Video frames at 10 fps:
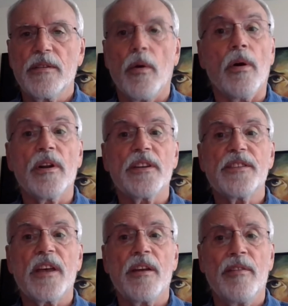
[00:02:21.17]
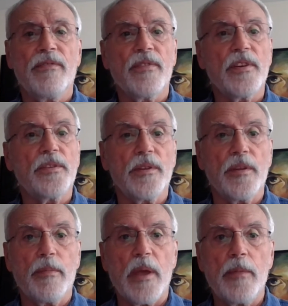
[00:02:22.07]
or as they are referred to in
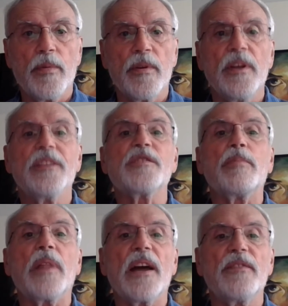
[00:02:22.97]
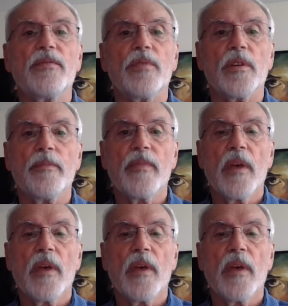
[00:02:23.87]
the paper, its platform.